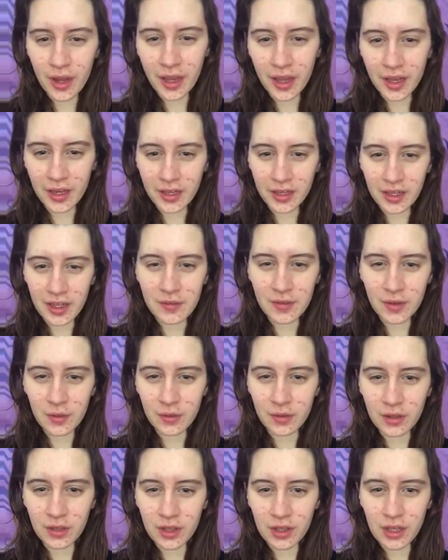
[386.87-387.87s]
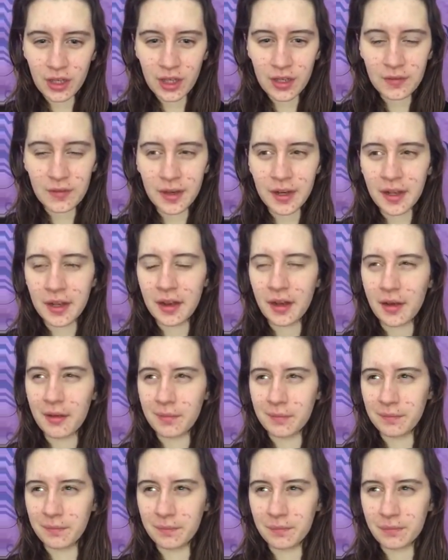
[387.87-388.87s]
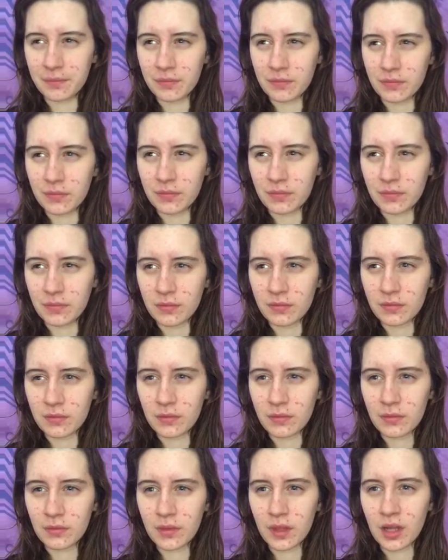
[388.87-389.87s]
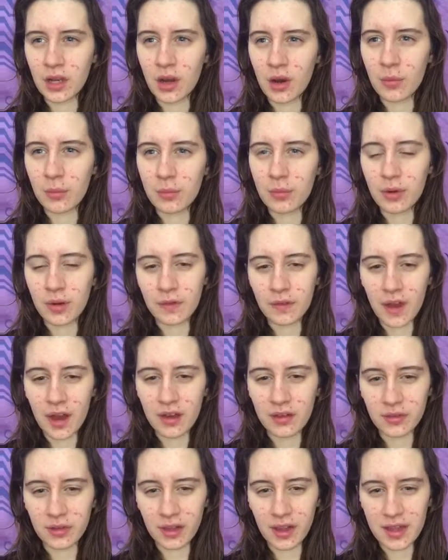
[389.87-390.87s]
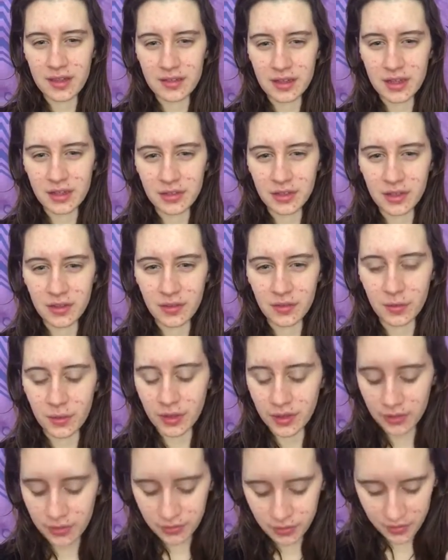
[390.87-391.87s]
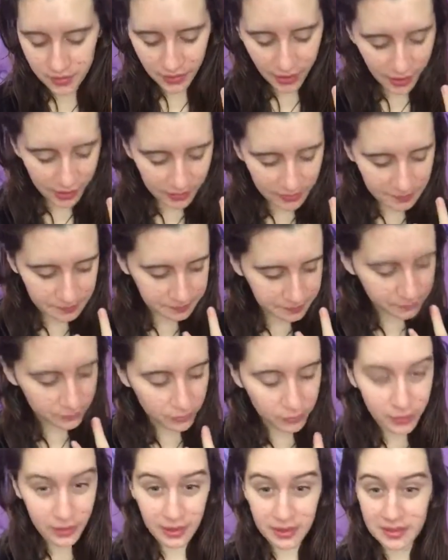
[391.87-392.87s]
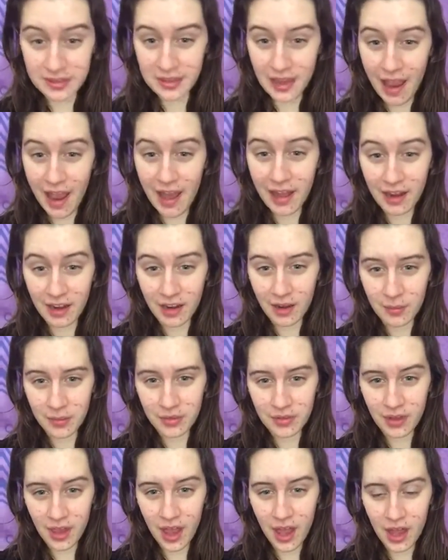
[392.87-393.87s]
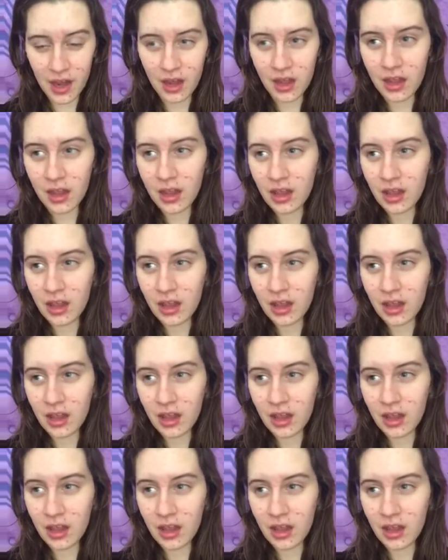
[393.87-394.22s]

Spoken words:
And even in you know, profound realizations where you're just like really sad and upset,